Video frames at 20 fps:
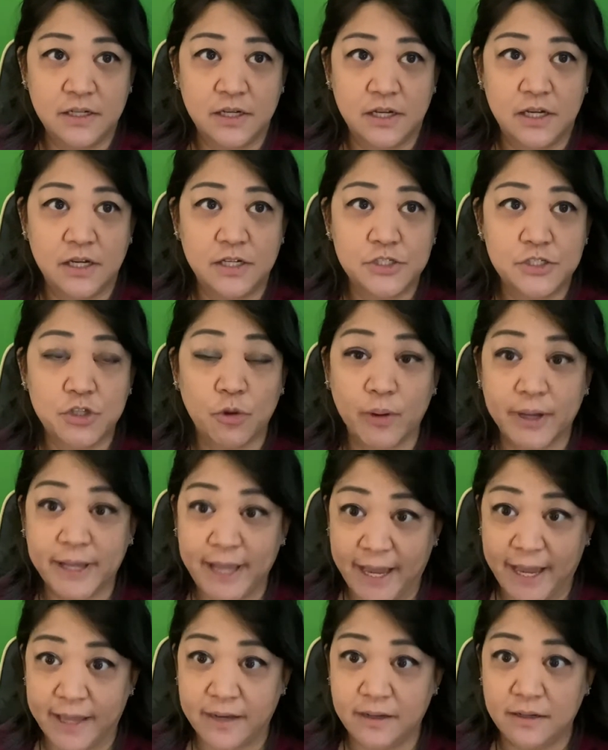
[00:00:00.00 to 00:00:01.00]
So
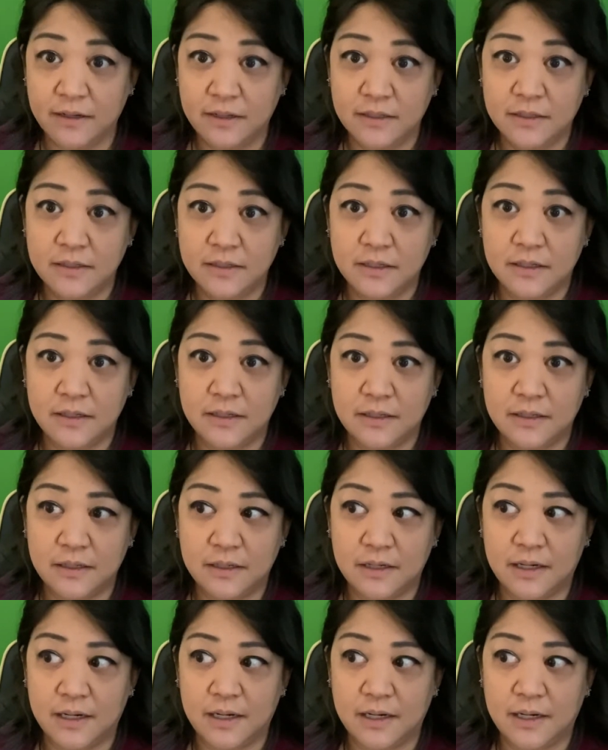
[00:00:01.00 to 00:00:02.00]
again,
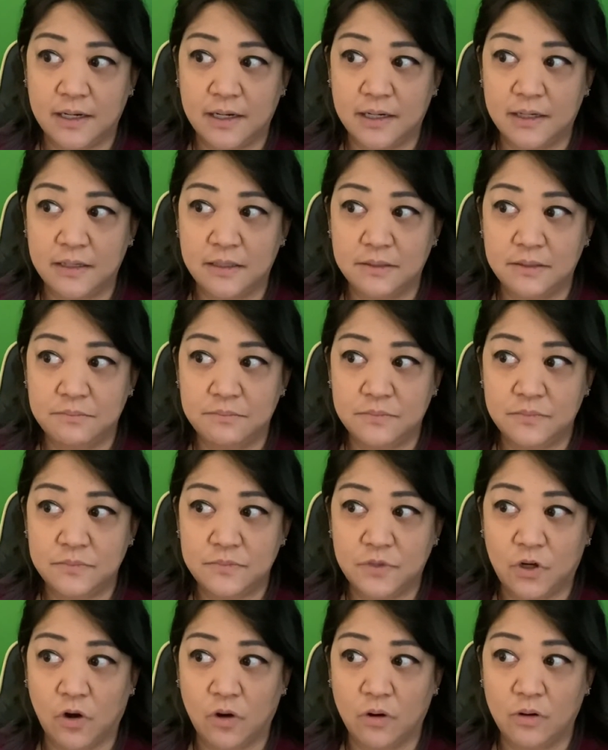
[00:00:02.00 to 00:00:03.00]

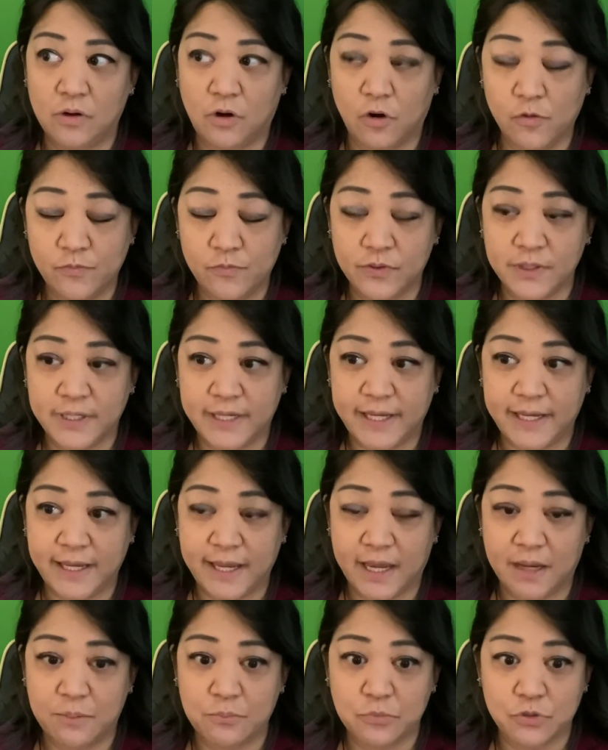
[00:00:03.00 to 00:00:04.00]
hopefully
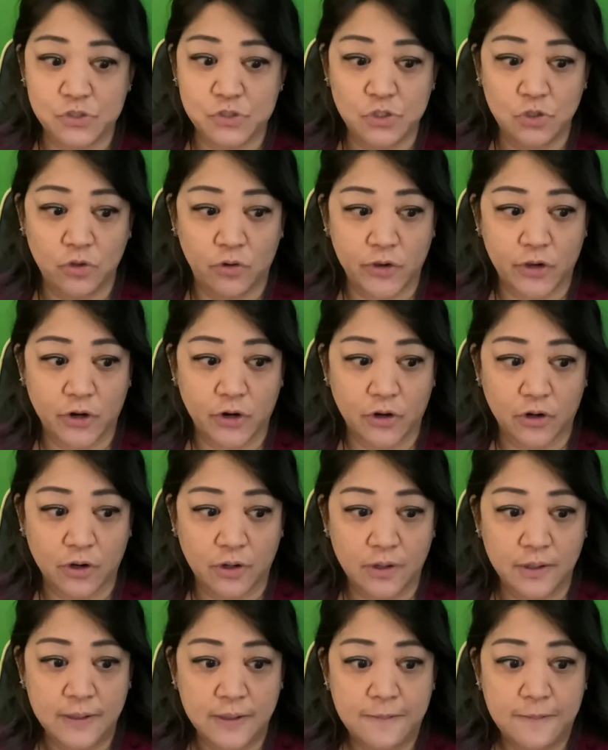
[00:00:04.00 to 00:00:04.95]
Amber's lawyer